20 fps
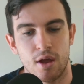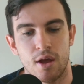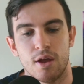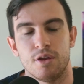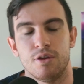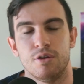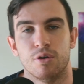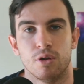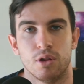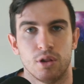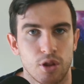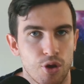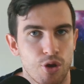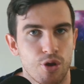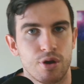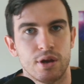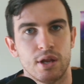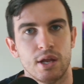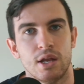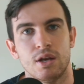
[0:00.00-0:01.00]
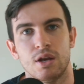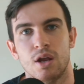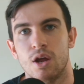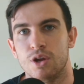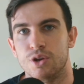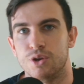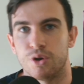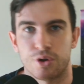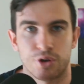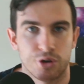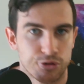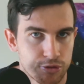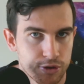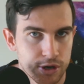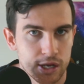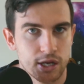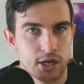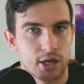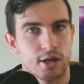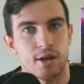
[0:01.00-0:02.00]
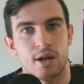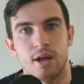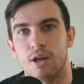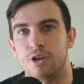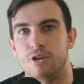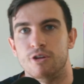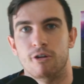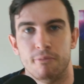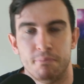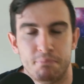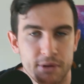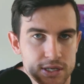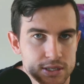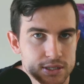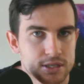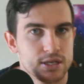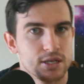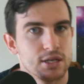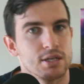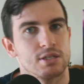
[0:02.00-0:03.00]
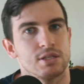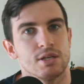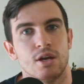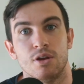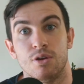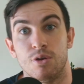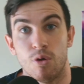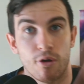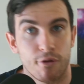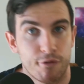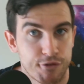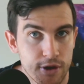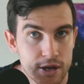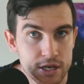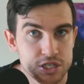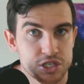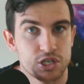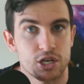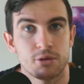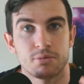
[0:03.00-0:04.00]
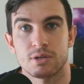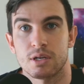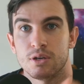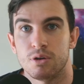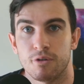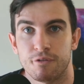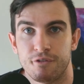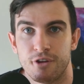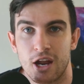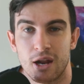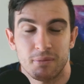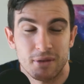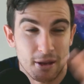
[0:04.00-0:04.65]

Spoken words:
your learning, your career, your business, your friendships, and your family